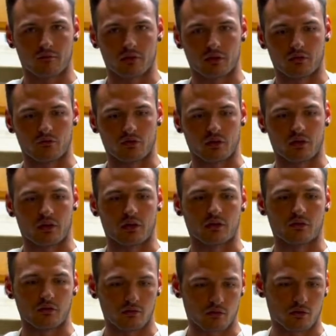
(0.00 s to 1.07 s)
videos that I
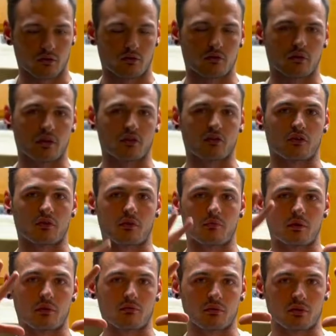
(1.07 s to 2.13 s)
do here, you guys are going to
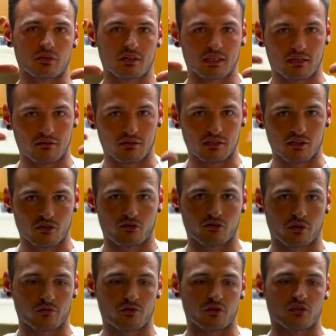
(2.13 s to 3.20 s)
be able to click down in the
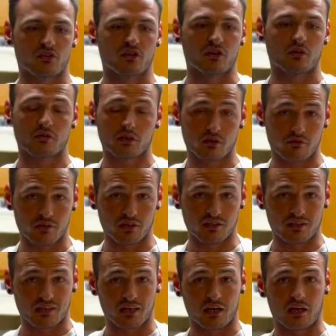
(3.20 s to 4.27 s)
description and see all the
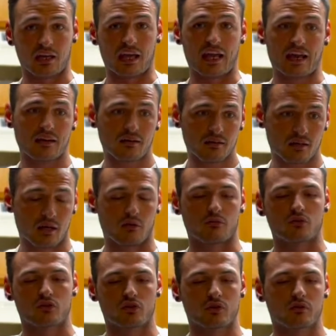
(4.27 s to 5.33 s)
ingredients that I add. I will
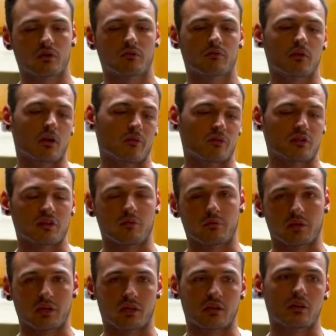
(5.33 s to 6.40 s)
show them, obviously, in the
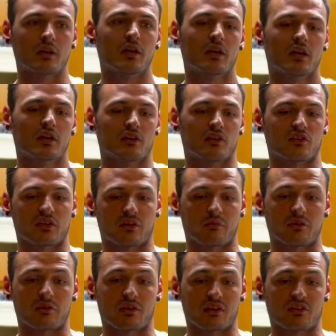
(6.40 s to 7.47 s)
beginning, just that way
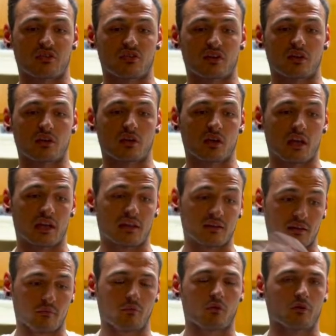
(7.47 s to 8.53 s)
you guys can see as
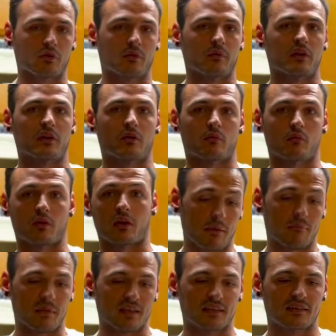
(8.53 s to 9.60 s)
I'm pouring them in and what I'm
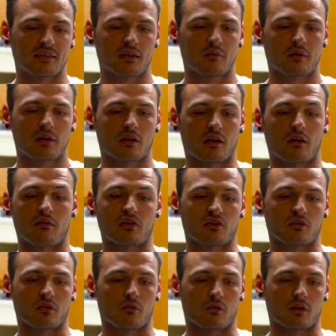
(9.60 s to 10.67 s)
mixing them in, and I'll let
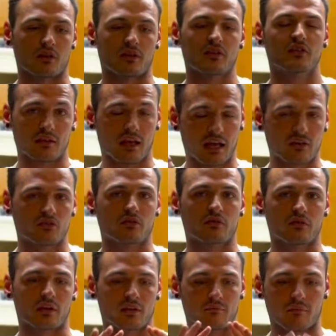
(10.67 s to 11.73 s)
you know what it is. Actually,
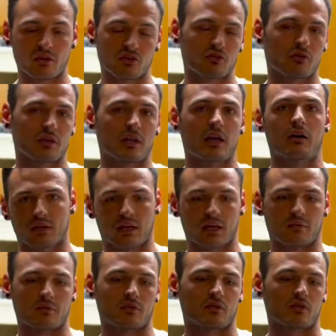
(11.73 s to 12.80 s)
like measuring it out,
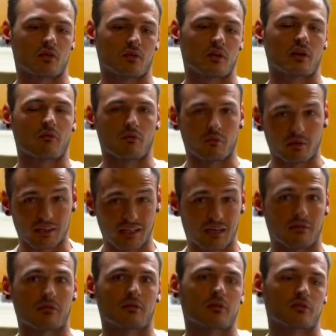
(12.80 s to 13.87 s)
timers, all that will be
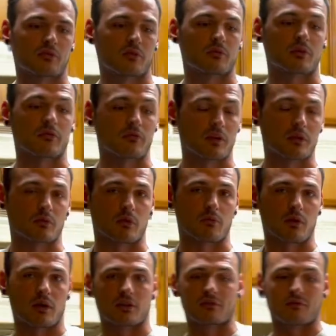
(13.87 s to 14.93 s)
down in the description if you guys want to
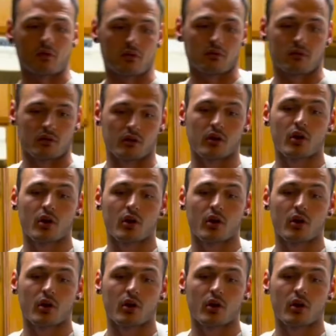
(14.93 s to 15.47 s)
pause, follow along,